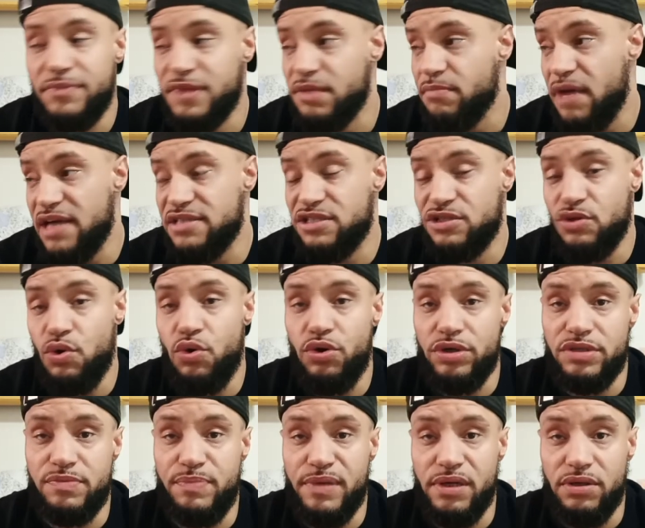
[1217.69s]
my
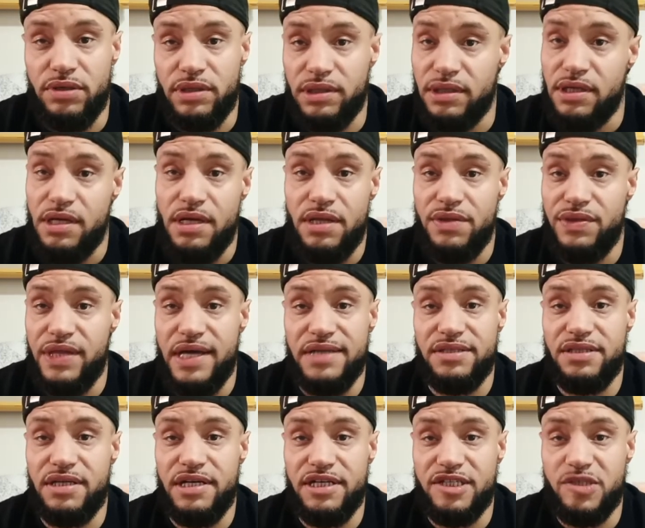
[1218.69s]
storage building that's
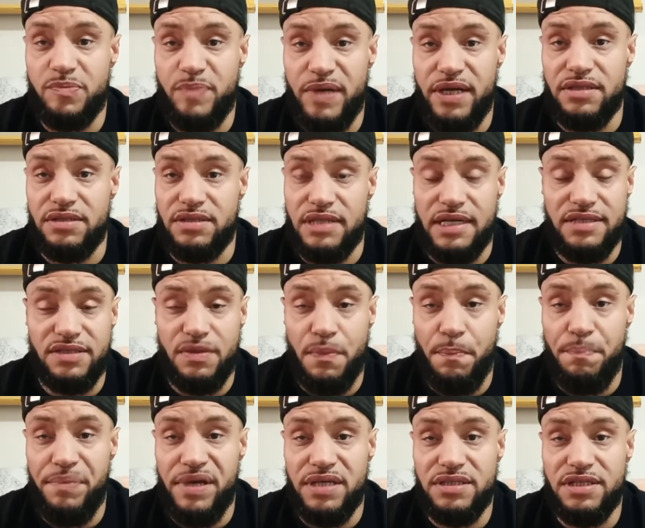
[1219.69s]
an expense that's
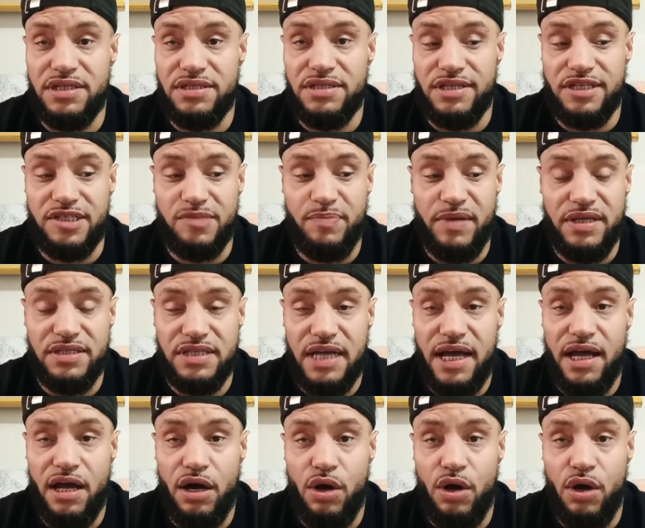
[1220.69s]
a business expense i